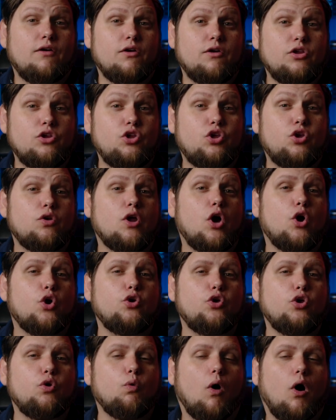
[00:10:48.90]
you know who
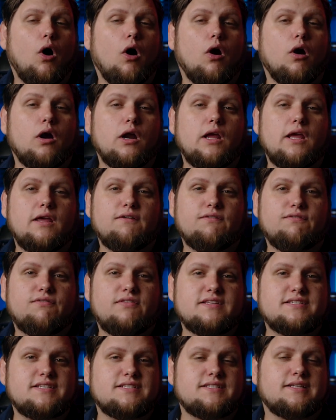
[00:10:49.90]
you are if
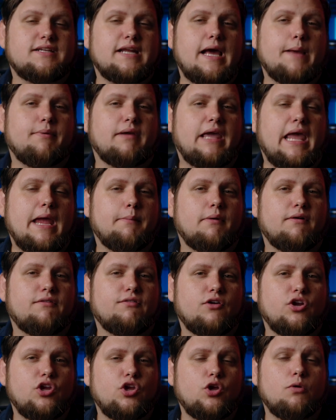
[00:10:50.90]
this is the type of camera
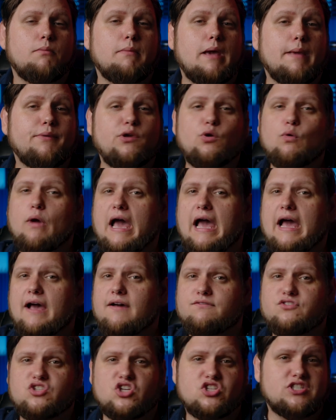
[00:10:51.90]
for you. Maybe you
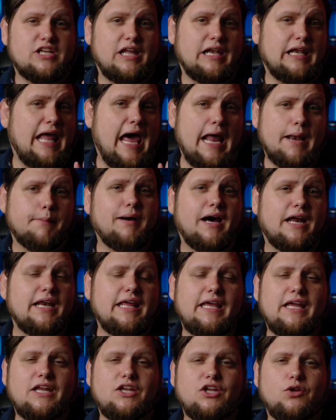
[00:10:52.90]
have just a lot of
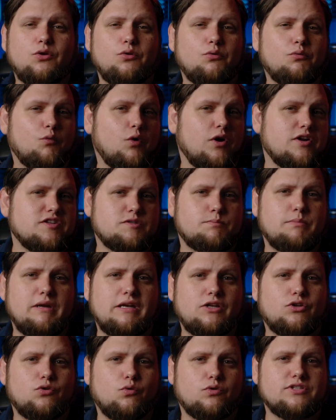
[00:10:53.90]
money and you want to spend
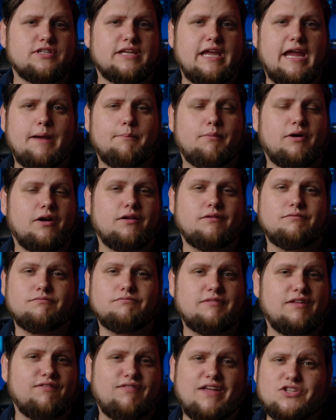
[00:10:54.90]
it towards a camera,
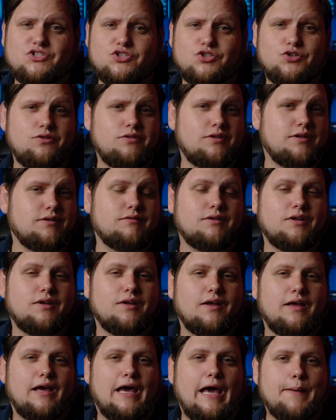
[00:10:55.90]
and if that's you, then
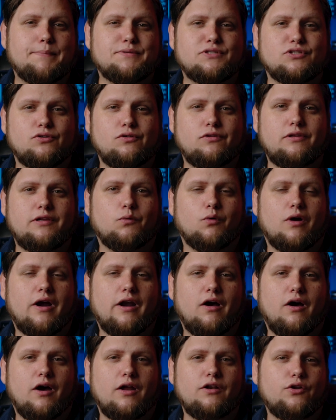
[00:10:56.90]
absolutely, right
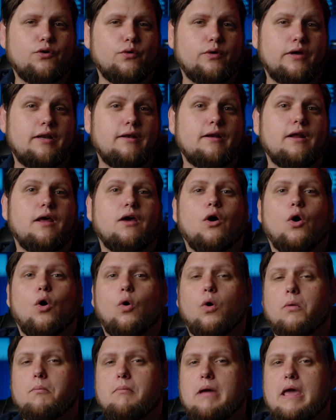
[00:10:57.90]
on, do it.
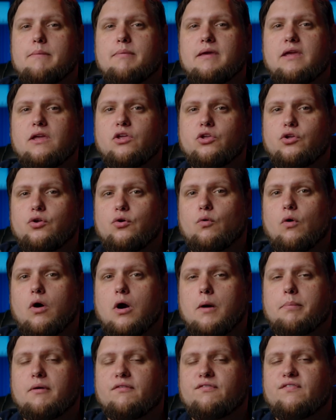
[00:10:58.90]
Or maybe you are
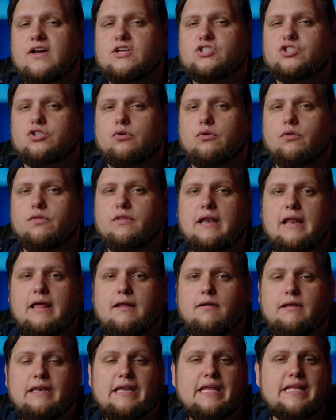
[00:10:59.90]
a professional
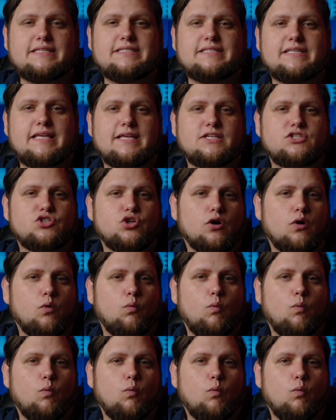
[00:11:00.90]
that needs this, you're a